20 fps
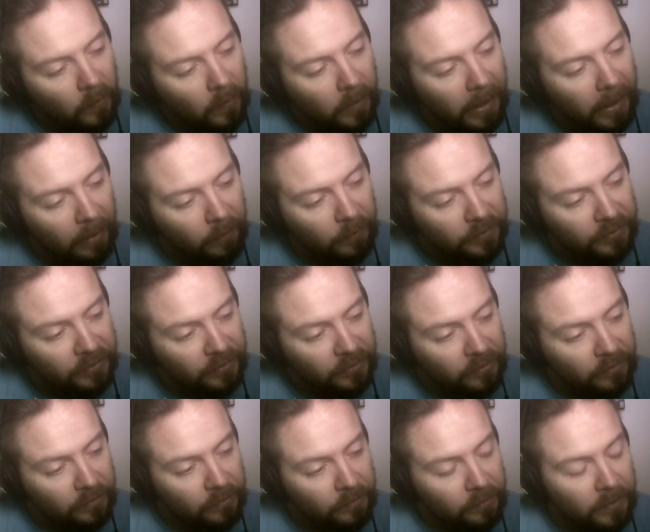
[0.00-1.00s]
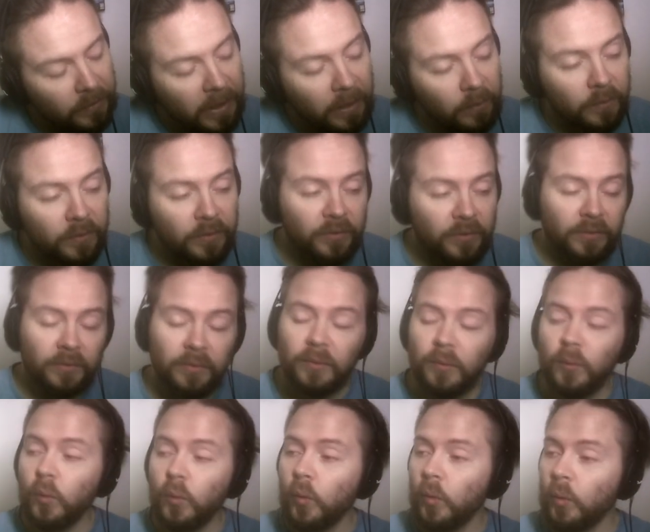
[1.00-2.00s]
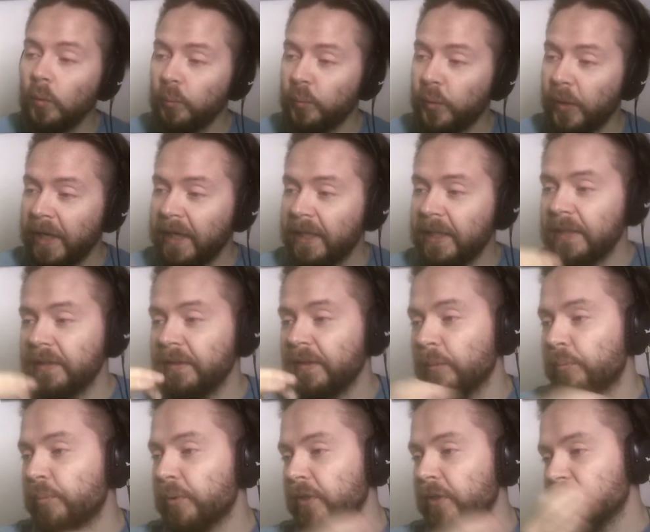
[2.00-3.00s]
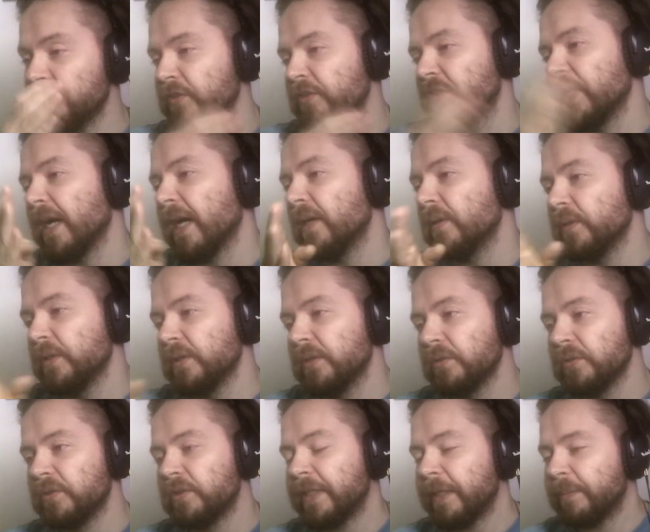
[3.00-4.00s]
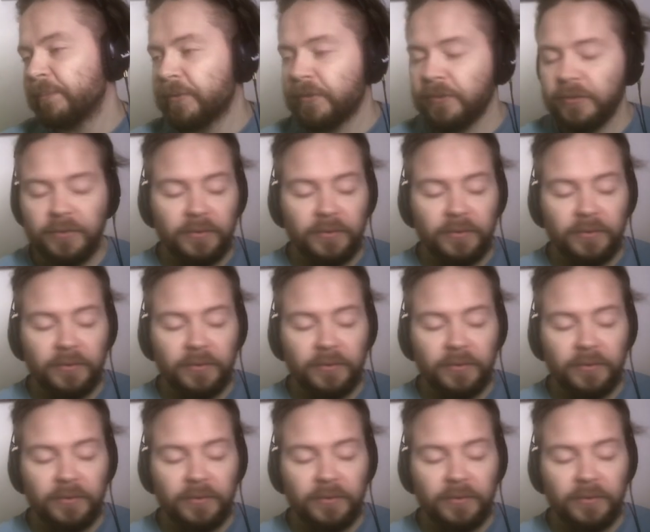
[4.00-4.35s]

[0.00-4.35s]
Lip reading: I was breaking the process down into steps